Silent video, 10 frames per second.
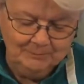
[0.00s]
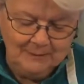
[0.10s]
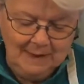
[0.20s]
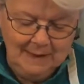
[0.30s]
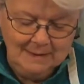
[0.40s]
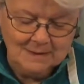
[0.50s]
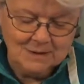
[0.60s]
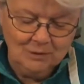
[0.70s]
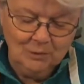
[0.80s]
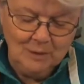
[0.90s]
And so
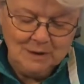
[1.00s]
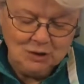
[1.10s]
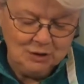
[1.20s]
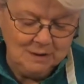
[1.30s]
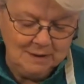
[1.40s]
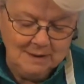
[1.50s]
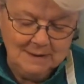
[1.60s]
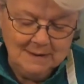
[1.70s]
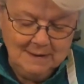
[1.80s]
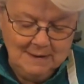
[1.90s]
we should
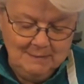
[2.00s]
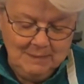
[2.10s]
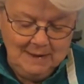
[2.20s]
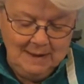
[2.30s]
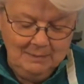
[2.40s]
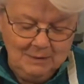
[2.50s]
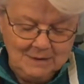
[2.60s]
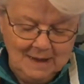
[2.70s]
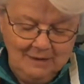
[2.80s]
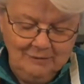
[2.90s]
be able to
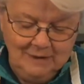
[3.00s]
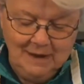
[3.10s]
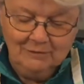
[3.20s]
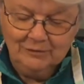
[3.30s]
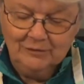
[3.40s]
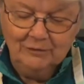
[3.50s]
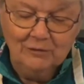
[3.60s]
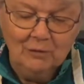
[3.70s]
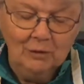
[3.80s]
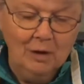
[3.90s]
have enough
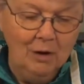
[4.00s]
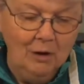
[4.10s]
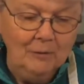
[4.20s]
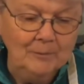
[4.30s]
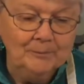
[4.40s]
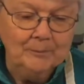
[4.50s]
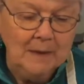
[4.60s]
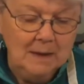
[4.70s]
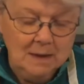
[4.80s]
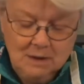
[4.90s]
for all.
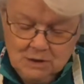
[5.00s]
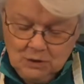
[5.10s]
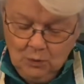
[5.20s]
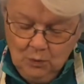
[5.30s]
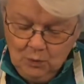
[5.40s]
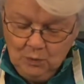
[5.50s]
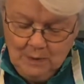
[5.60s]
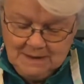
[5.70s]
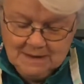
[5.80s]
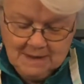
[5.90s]
So
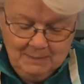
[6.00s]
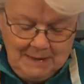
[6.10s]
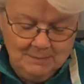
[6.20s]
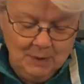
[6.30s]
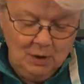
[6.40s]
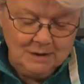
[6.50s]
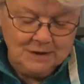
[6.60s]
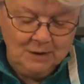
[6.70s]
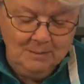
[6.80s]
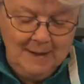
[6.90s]
once the meatballs
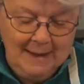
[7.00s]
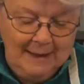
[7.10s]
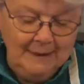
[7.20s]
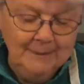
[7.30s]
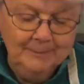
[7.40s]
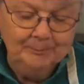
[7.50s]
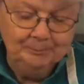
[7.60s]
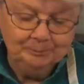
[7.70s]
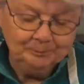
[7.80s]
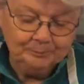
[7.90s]
are made,
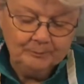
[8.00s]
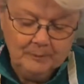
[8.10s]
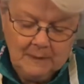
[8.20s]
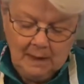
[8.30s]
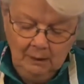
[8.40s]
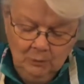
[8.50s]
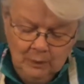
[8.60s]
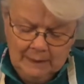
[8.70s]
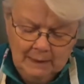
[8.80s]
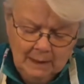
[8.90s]

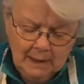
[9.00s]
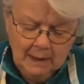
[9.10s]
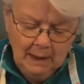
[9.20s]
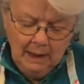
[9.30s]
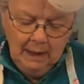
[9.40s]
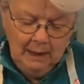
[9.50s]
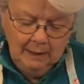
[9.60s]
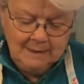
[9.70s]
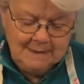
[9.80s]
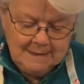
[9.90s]
we
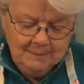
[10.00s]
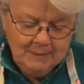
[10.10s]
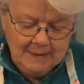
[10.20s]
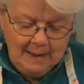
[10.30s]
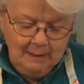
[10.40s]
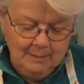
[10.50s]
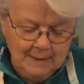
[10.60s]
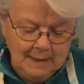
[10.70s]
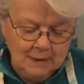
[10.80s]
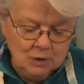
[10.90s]
dip them
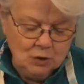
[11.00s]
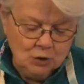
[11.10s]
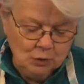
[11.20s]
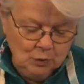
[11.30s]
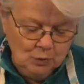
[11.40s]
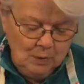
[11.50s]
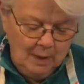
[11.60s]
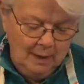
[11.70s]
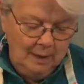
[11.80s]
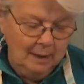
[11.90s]
into
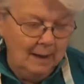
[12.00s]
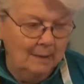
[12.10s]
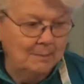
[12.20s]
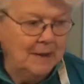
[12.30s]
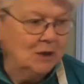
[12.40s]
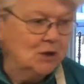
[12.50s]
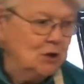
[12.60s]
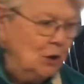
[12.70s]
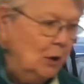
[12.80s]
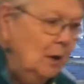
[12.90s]
a
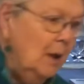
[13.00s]
mixture